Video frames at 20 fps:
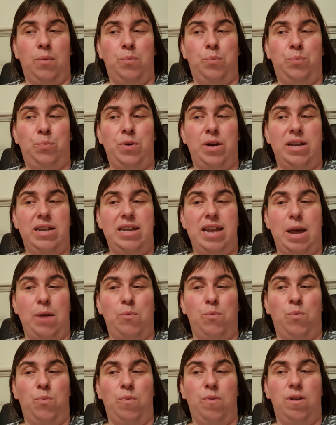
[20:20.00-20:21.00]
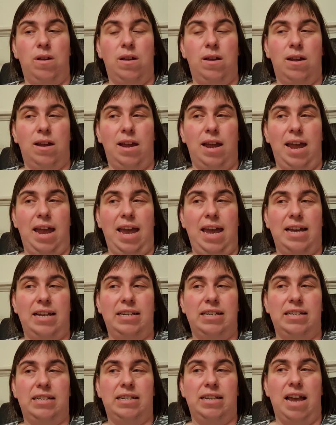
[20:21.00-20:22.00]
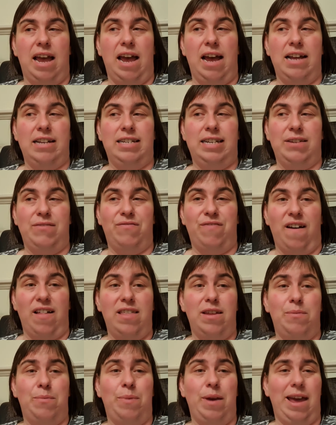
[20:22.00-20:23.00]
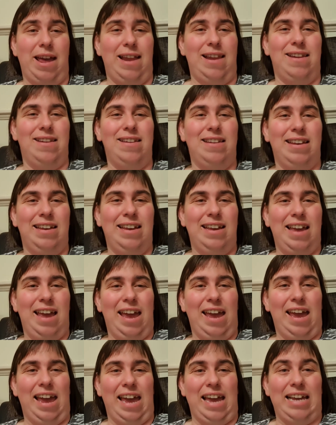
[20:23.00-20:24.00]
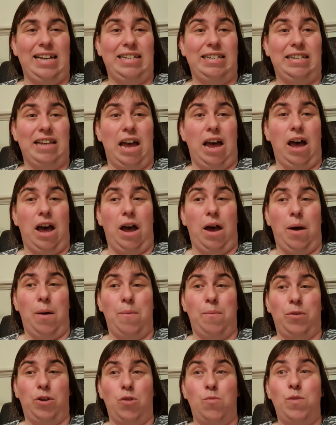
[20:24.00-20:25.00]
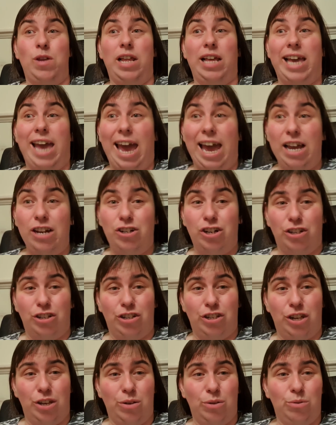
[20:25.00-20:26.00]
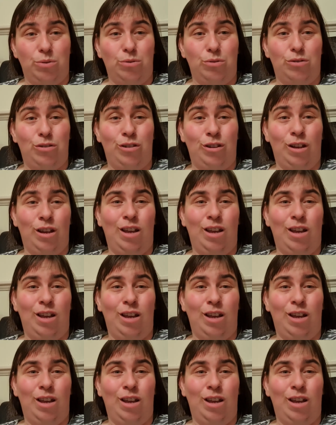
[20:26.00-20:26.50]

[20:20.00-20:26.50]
but then it's developing his communication skills,